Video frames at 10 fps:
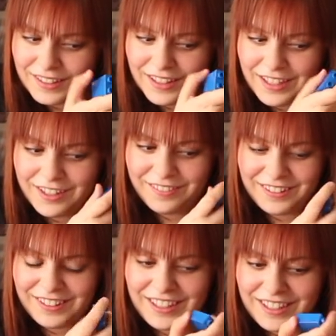they did a
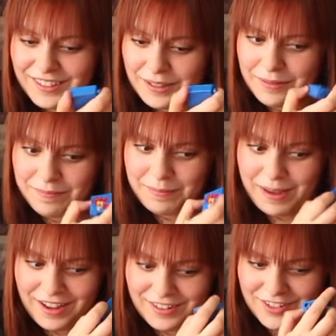really
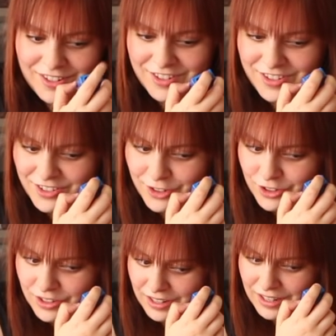bad
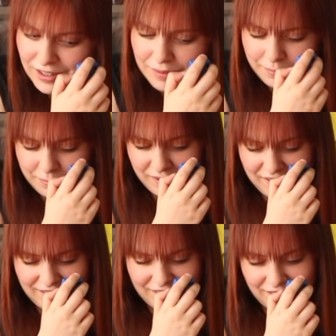job,
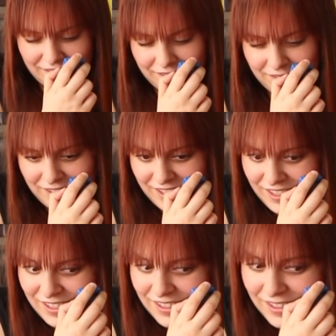and
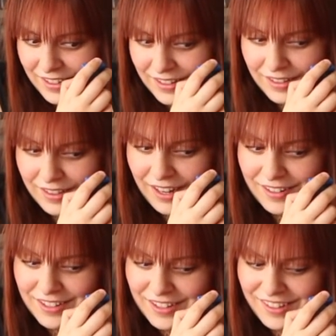
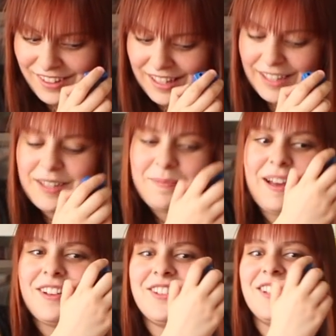that doesn't look like
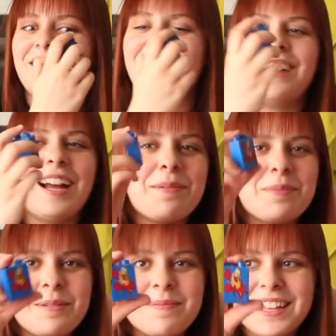Sebastian the
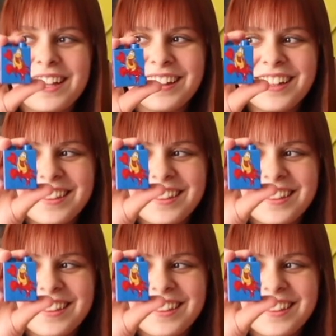Crab to me. Look